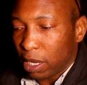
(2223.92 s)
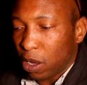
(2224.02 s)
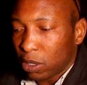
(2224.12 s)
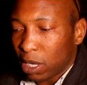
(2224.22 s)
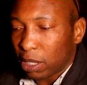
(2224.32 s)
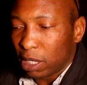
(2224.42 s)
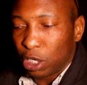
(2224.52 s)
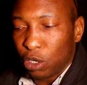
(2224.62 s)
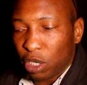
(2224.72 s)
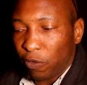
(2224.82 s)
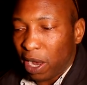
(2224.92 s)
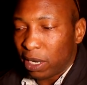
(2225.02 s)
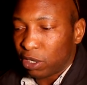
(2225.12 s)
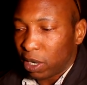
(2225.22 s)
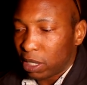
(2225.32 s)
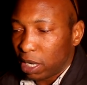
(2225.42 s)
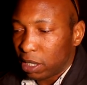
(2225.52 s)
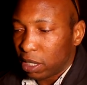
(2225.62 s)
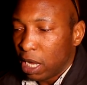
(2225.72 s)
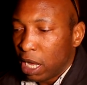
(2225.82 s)
it goes like this, Yusuf Ali
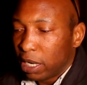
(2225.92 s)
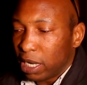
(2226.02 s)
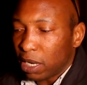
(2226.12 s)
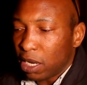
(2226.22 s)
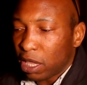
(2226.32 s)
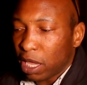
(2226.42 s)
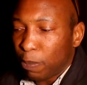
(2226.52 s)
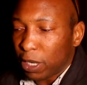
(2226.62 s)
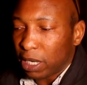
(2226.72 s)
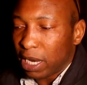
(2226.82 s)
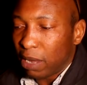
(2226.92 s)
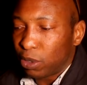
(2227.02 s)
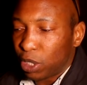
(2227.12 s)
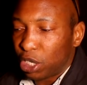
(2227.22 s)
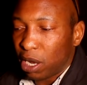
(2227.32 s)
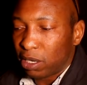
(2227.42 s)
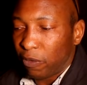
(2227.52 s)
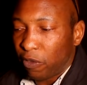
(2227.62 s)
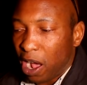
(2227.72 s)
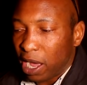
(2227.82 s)
translation. These are nothing but the names which you have
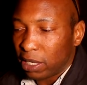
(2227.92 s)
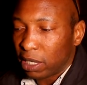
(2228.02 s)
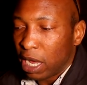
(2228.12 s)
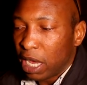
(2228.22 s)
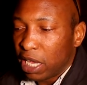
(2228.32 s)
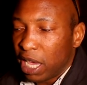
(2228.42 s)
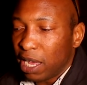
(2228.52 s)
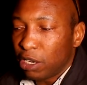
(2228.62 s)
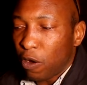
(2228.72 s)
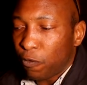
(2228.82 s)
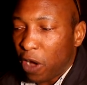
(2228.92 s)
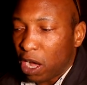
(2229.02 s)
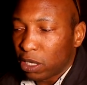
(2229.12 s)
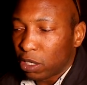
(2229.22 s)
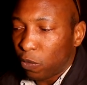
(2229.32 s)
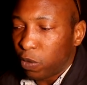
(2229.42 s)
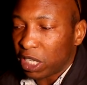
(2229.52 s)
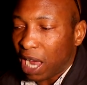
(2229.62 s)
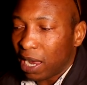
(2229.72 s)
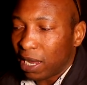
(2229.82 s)
devised, ye and your fathers, of
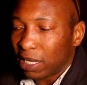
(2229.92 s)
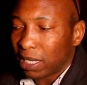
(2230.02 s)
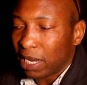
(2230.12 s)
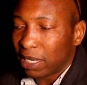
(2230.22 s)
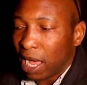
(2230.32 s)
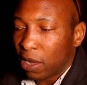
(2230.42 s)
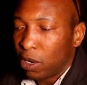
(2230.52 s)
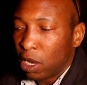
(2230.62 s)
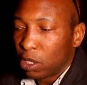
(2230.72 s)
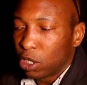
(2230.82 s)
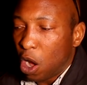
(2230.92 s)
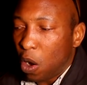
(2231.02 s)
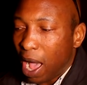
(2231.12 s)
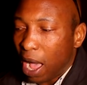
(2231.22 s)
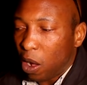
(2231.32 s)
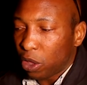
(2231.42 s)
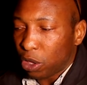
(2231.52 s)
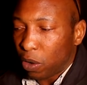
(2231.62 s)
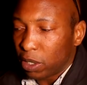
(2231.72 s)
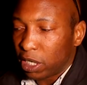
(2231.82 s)
which Allah sent down no
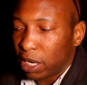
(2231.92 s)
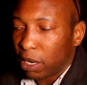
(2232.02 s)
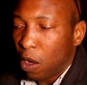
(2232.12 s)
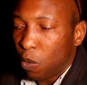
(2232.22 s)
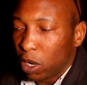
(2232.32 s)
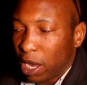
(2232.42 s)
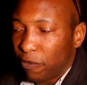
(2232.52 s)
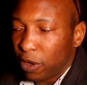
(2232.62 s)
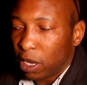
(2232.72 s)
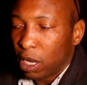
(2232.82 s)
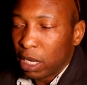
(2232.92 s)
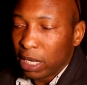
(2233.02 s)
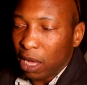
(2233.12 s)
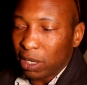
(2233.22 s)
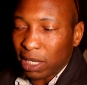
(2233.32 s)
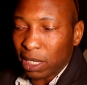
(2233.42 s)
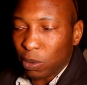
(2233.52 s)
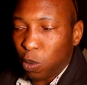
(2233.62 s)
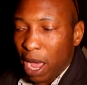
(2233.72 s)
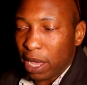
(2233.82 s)
authority, whatever. Now this
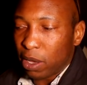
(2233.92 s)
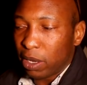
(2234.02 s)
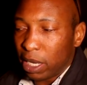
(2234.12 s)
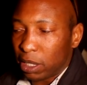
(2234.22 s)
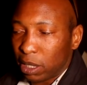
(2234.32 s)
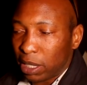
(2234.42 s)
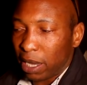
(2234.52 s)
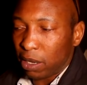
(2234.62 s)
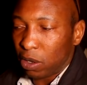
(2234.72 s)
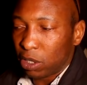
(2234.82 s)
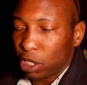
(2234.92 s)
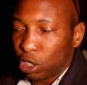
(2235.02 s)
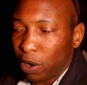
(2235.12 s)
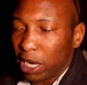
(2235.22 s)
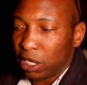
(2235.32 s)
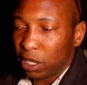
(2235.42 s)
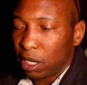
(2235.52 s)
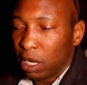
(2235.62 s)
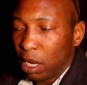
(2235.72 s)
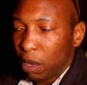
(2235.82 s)
is where you need to take
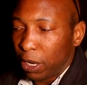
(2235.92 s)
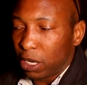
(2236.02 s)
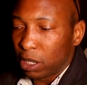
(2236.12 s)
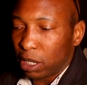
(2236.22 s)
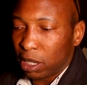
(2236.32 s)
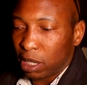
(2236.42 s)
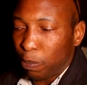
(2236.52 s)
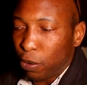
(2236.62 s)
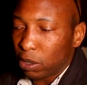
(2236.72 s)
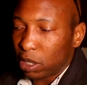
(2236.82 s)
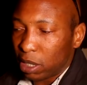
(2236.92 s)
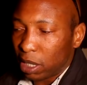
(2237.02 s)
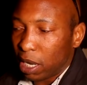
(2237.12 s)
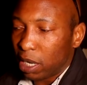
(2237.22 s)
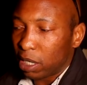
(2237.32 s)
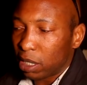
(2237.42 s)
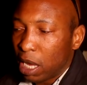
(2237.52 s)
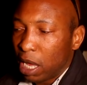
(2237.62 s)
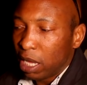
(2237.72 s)
concentration, because it's important to hear this.